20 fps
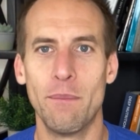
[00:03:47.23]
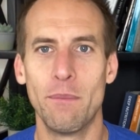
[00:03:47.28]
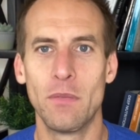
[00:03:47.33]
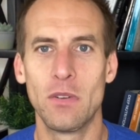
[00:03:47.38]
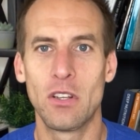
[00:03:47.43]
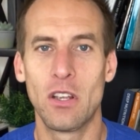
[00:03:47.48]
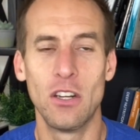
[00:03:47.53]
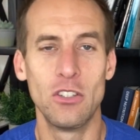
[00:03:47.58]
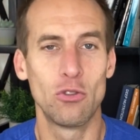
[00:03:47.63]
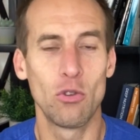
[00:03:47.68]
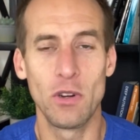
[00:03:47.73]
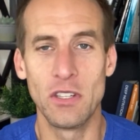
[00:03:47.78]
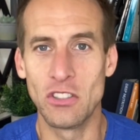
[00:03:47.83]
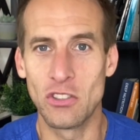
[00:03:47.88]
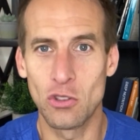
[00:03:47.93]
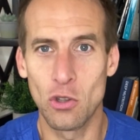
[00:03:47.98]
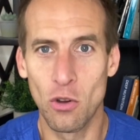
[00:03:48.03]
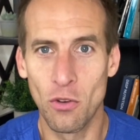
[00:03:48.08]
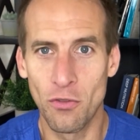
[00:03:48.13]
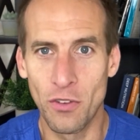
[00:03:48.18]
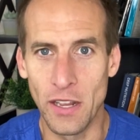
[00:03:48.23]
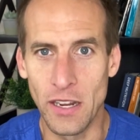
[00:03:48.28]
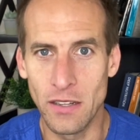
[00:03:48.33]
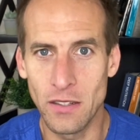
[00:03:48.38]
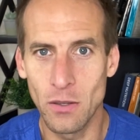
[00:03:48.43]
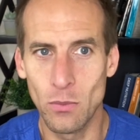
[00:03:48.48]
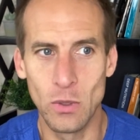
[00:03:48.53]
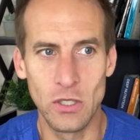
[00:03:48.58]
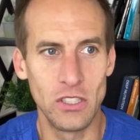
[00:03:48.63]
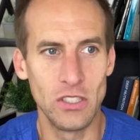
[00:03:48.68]
chondroitin sulfate,
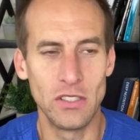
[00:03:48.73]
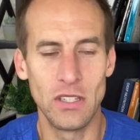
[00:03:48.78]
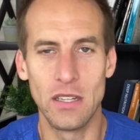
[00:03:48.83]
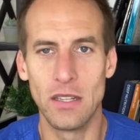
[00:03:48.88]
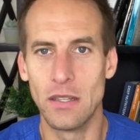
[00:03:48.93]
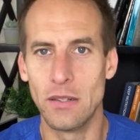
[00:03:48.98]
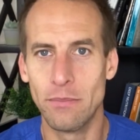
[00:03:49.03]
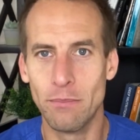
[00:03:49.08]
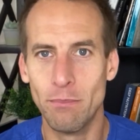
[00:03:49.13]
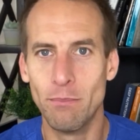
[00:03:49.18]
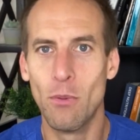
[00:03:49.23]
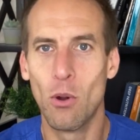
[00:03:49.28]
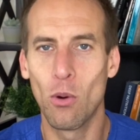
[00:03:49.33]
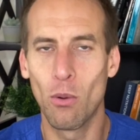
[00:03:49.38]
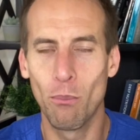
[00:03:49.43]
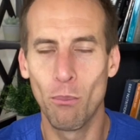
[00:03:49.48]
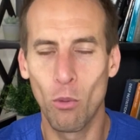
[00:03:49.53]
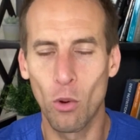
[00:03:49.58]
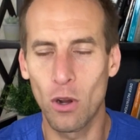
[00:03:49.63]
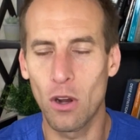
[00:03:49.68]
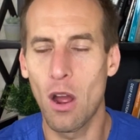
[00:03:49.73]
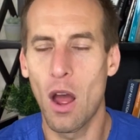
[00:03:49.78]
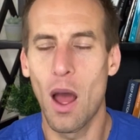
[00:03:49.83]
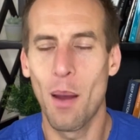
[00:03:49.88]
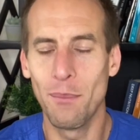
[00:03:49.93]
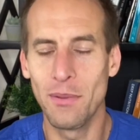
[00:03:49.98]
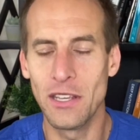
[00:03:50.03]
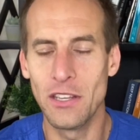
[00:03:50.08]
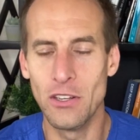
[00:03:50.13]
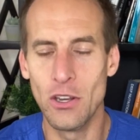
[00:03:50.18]
which is a more
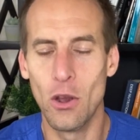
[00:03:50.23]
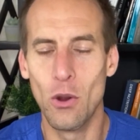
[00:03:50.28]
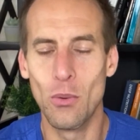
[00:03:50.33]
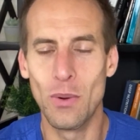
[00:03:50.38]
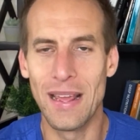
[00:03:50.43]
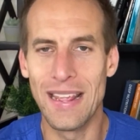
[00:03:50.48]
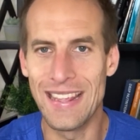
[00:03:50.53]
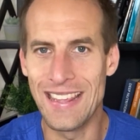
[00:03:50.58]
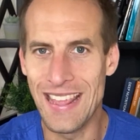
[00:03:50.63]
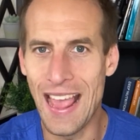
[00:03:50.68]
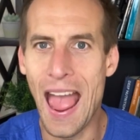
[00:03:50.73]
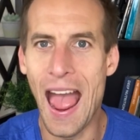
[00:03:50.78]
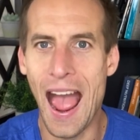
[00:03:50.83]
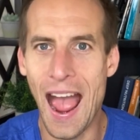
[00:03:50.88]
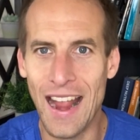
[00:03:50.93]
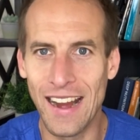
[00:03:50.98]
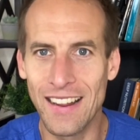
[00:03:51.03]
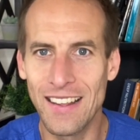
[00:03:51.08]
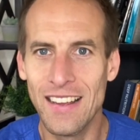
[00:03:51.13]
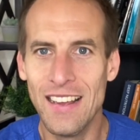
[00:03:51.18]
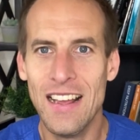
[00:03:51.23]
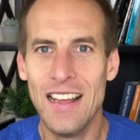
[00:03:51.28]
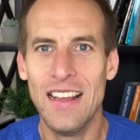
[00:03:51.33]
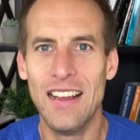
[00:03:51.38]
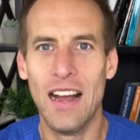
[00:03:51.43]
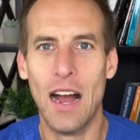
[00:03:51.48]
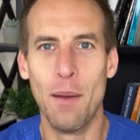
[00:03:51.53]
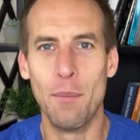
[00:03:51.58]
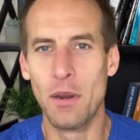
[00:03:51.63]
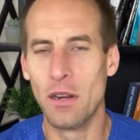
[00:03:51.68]
commonly known GAG,
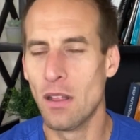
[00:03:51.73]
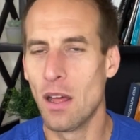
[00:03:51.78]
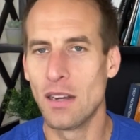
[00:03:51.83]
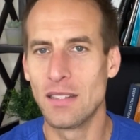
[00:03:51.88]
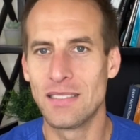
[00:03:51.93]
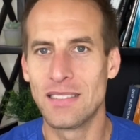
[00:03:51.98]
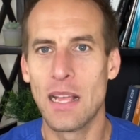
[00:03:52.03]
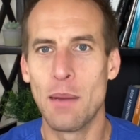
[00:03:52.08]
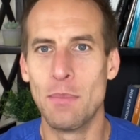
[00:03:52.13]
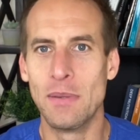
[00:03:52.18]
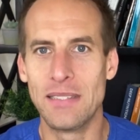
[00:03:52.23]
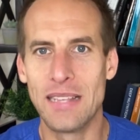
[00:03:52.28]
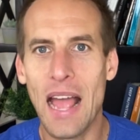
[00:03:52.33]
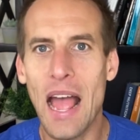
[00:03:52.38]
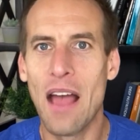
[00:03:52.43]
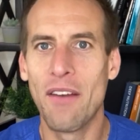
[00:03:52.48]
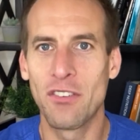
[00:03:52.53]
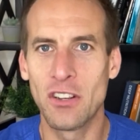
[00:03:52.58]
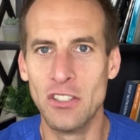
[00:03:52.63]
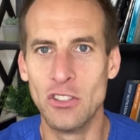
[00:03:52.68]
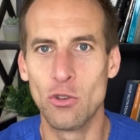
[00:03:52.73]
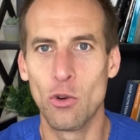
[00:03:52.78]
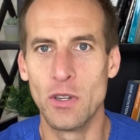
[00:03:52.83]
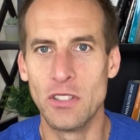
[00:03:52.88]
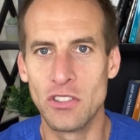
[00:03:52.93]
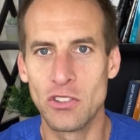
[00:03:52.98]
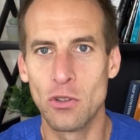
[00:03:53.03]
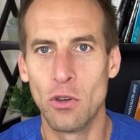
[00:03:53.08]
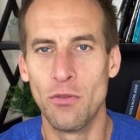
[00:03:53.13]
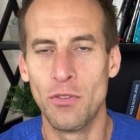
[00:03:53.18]
and a lot of supplements have
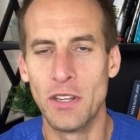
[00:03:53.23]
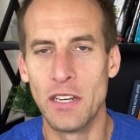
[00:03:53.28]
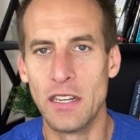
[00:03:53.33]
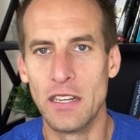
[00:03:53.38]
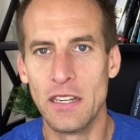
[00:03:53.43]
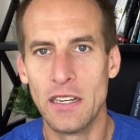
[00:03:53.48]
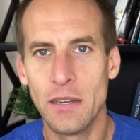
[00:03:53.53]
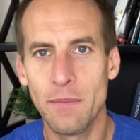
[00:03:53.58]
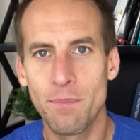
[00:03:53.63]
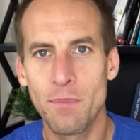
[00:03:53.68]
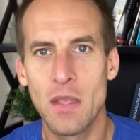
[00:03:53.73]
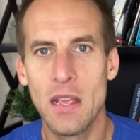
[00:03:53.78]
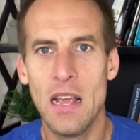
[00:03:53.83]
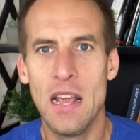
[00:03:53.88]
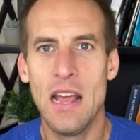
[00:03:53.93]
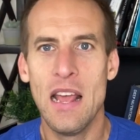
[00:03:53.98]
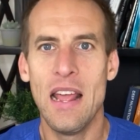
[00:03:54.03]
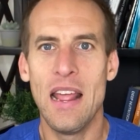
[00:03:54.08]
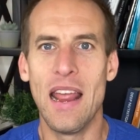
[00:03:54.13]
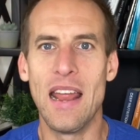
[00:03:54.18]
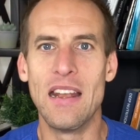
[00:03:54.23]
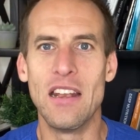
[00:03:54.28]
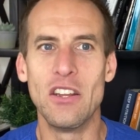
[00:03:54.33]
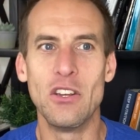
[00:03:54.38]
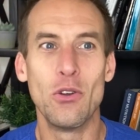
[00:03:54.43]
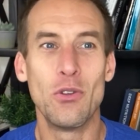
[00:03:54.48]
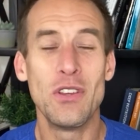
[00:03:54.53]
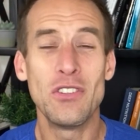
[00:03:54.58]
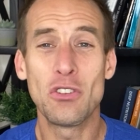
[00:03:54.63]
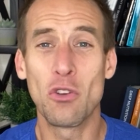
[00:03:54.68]
chondroitin sulfate in it. And
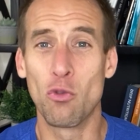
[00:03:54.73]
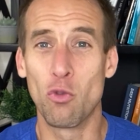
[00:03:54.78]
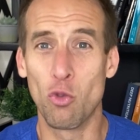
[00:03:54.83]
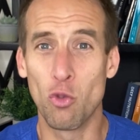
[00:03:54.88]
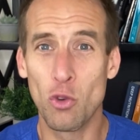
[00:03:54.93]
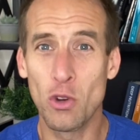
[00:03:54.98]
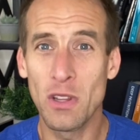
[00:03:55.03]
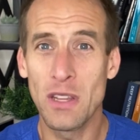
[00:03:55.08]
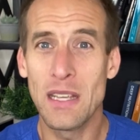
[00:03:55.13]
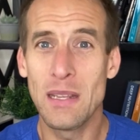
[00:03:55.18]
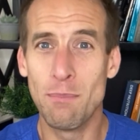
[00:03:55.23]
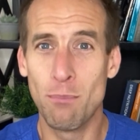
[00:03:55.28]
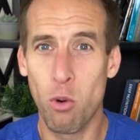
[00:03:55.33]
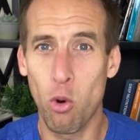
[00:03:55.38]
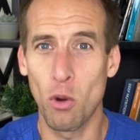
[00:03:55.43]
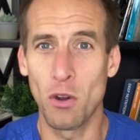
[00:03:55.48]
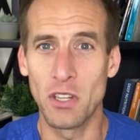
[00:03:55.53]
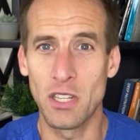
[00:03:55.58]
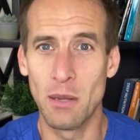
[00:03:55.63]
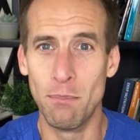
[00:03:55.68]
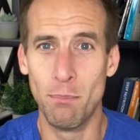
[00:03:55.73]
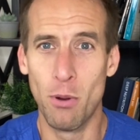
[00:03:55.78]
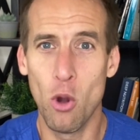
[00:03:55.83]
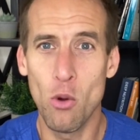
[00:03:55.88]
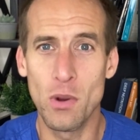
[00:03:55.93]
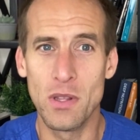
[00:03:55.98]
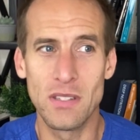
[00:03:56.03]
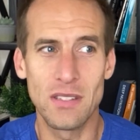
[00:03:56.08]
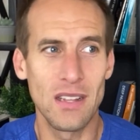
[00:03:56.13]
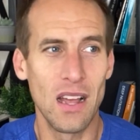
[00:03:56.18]
these are really important
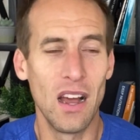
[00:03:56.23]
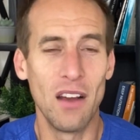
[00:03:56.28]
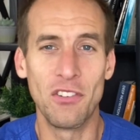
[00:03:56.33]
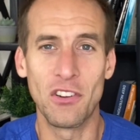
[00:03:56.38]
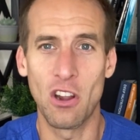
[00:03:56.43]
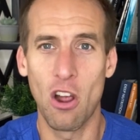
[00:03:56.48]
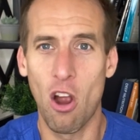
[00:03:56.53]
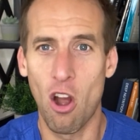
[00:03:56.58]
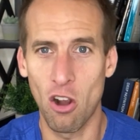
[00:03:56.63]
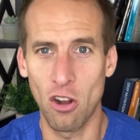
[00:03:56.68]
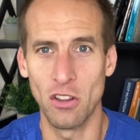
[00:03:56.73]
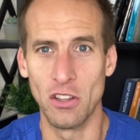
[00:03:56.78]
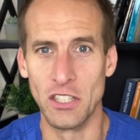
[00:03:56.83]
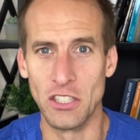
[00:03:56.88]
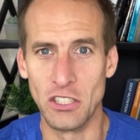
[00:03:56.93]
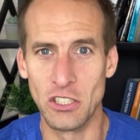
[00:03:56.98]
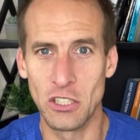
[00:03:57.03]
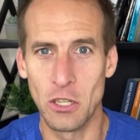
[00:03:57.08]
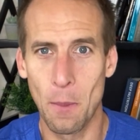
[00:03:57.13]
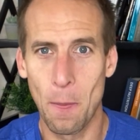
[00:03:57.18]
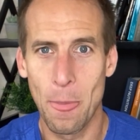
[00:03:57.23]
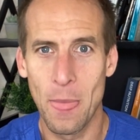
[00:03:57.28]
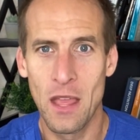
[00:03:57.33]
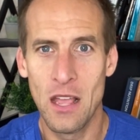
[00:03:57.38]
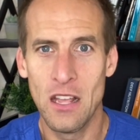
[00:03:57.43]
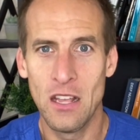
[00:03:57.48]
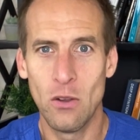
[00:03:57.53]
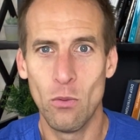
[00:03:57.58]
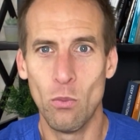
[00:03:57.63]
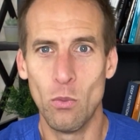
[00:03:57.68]
components of cartilage,
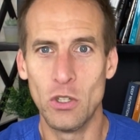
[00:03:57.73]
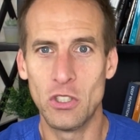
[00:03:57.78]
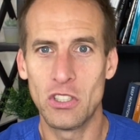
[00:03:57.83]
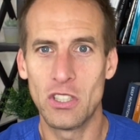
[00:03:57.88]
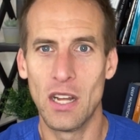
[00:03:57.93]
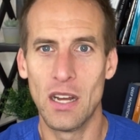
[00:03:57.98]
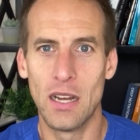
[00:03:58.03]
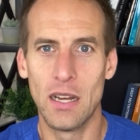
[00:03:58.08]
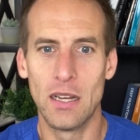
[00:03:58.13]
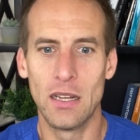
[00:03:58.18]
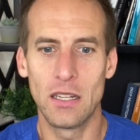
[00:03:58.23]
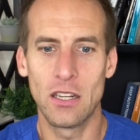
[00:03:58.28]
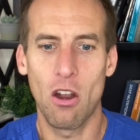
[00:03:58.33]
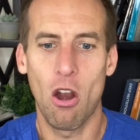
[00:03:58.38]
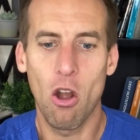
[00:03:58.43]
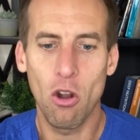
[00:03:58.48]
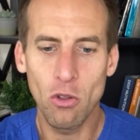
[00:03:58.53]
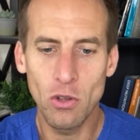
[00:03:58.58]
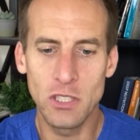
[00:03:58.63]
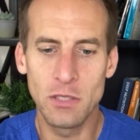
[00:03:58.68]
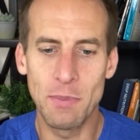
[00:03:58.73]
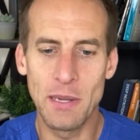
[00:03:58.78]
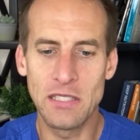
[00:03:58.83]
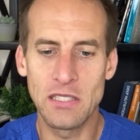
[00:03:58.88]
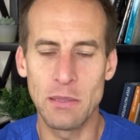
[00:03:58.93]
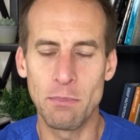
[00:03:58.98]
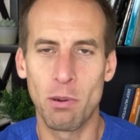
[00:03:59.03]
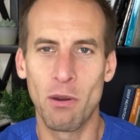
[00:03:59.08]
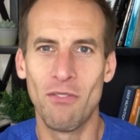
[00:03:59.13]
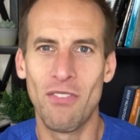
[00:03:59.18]
which cartilage
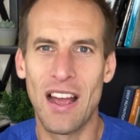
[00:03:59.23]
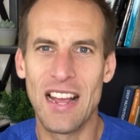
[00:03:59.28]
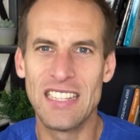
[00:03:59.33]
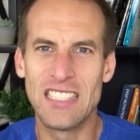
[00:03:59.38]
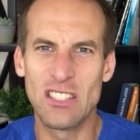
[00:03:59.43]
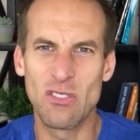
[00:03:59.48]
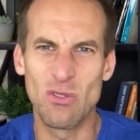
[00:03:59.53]
basically provides the